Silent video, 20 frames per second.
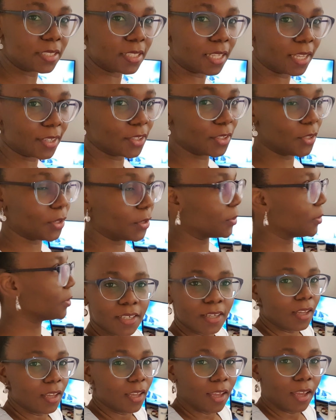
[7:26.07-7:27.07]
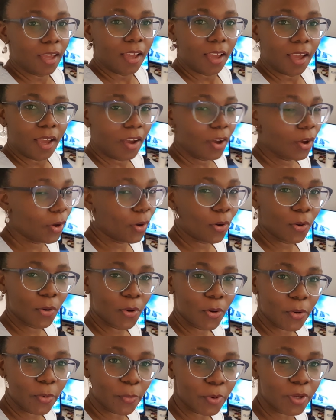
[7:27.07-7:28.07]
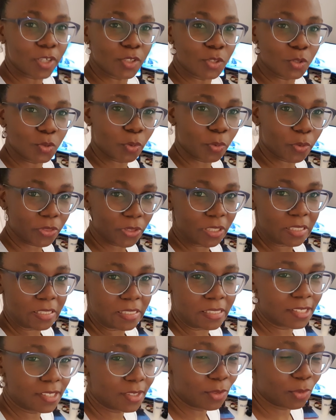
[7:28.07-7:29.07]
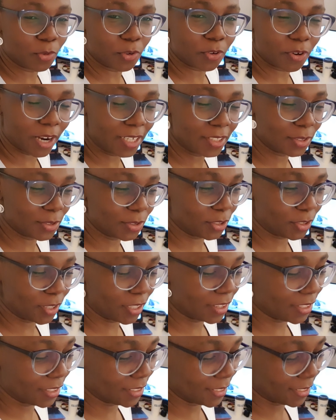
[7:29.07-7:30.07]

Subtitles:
Like, you know, we can do all things through Christ who strengthens